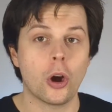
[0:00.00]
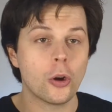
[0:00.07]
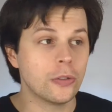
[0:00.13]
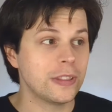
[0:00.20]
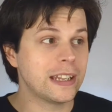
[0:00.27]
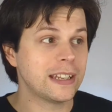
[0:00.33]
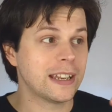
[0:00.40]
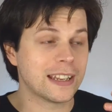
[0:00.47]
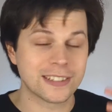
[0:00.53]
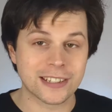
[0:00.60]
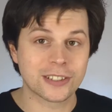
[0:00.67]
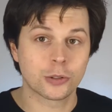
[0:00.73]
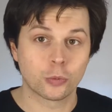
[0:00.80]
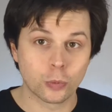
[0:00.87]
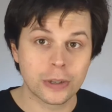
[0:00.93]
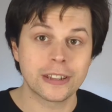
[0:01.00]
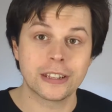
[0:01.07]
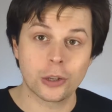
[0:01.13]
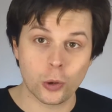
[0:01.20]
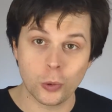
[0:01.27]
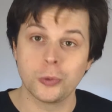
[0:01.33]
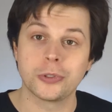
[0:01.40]
only is this a really
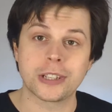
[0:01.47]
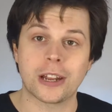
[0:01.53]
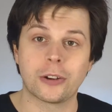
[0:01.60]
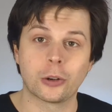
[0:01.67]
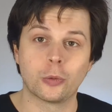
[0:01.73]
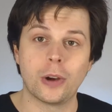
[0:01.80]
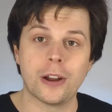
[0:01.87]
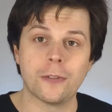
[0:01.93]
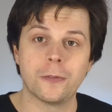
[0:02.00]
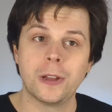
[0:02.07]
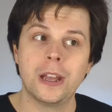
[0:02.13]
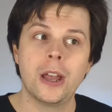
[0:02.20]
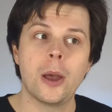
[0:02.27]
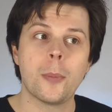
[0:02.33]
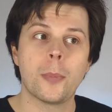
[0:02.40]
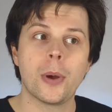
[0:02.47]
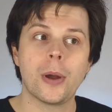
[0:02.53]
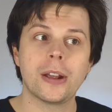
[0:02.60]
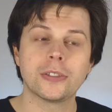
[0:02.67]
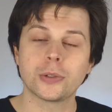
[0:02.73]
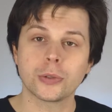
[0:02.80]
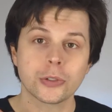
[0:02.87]
cool sounding riff, but
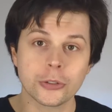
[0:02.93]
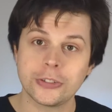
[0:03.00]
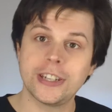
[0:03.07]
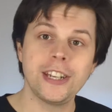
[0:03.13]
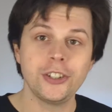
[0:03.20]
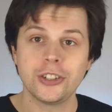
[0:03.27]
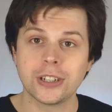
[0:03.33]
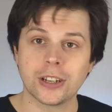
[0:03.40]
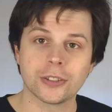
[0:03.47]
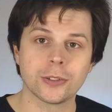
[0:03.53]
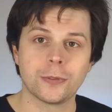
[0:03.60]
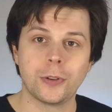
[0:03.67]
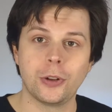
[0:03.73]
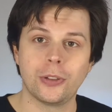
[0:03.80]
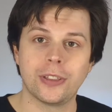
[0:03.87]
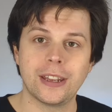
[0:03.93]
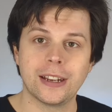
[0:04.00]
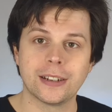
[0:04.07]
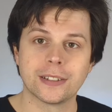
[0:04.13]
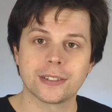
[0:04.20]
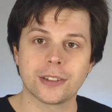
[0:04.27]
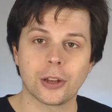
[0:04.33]
it's also teaching us a few
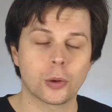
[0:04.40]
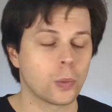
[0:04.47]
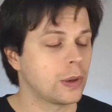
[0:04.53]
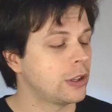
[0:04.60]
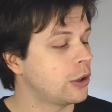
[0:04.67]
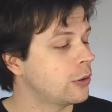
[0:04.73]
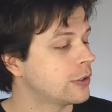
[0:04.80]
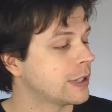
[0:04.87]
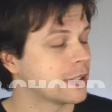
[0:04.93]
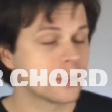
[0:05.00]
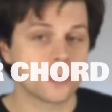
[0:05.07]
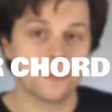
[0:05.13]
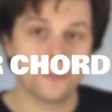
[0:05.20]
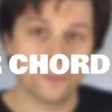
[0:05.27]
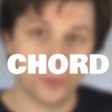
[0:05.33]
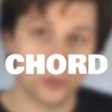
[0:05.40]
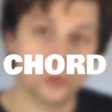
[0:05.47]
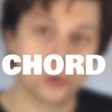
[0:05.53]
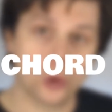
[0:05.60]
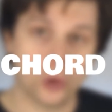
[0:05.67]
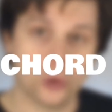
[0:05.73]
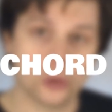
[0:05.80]
things, like we're using some
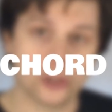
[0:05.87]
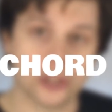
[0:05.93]
power chord